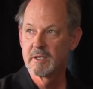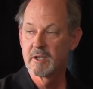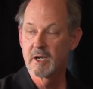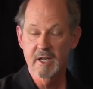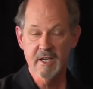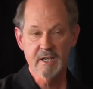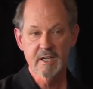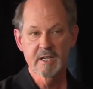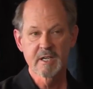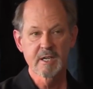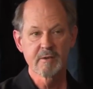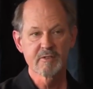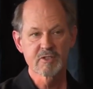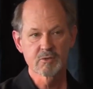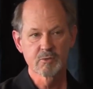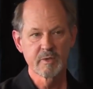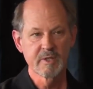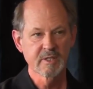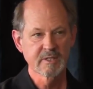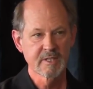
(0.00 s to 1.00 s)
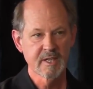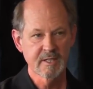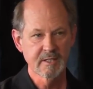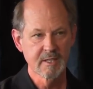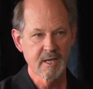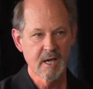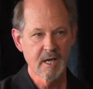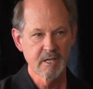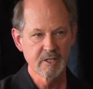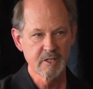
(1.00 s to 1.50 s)
They're not going to give us real
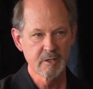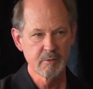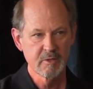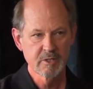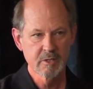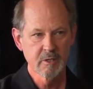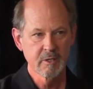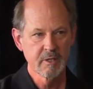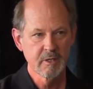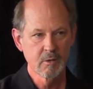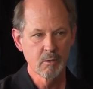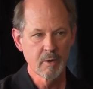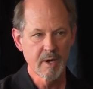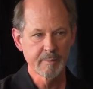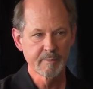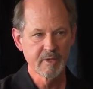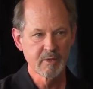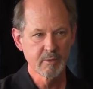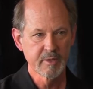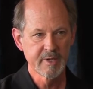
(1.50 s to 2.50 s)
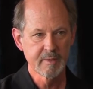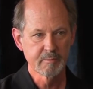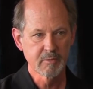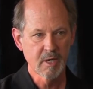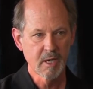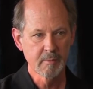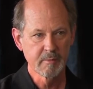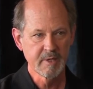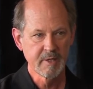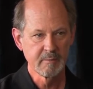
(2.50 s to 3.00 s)
technology. We turn into weaponry and
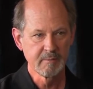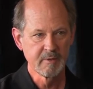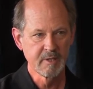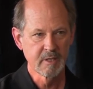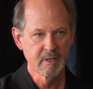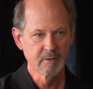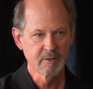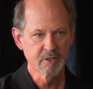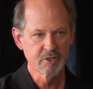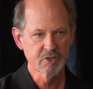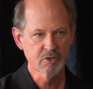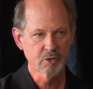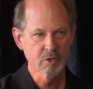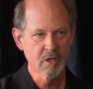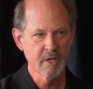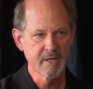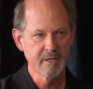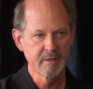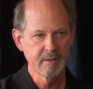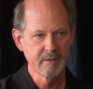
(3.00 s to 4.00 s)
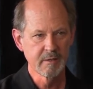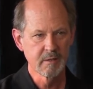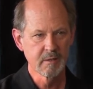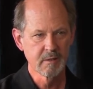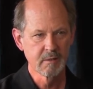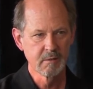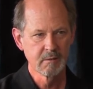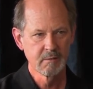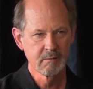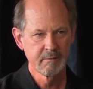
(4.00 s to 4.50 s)
probably, destroy
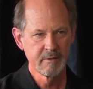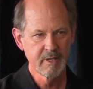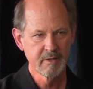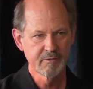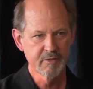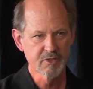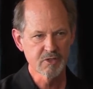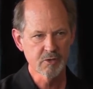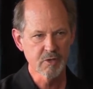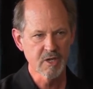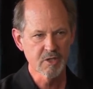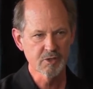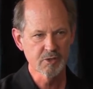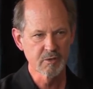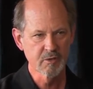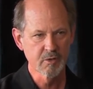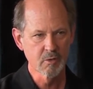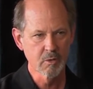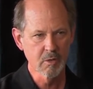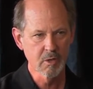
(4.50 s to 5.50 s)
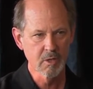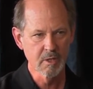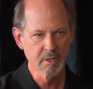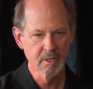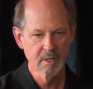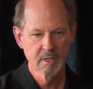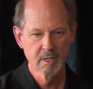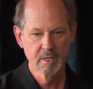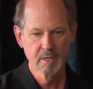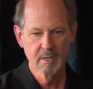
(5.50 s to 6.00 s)
the infrastructure of the
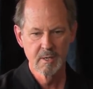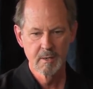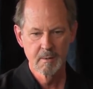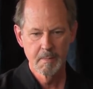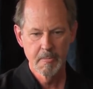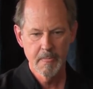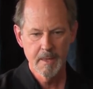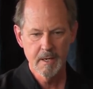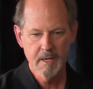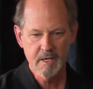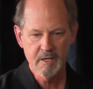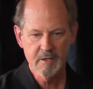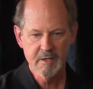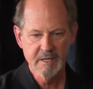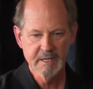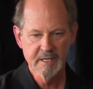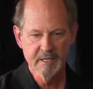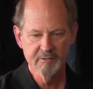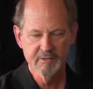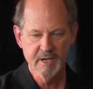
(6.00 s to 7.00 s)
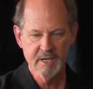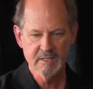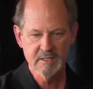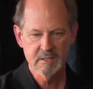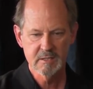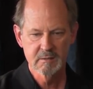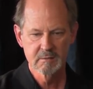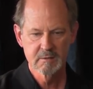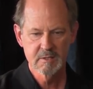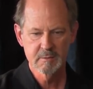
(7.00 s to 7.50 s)
world. They're not going to give
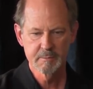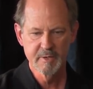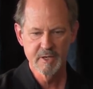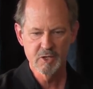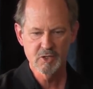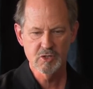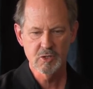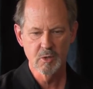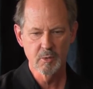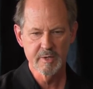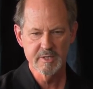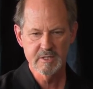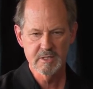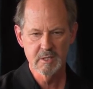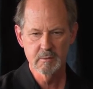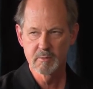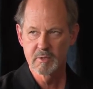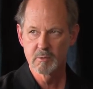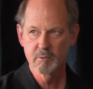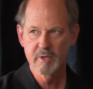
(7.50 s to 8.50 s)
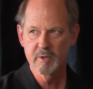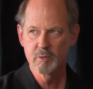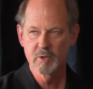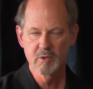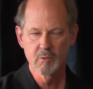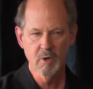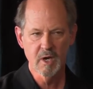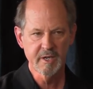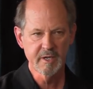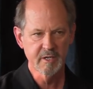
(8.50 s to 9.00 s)
us spiritual wisdom, or we
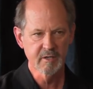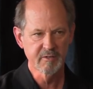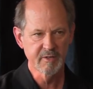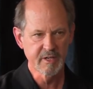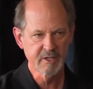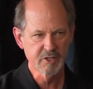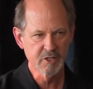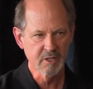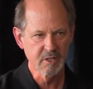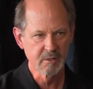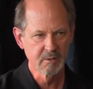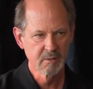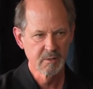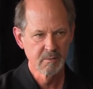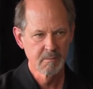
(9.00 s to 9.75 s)
wouldn't want intervention.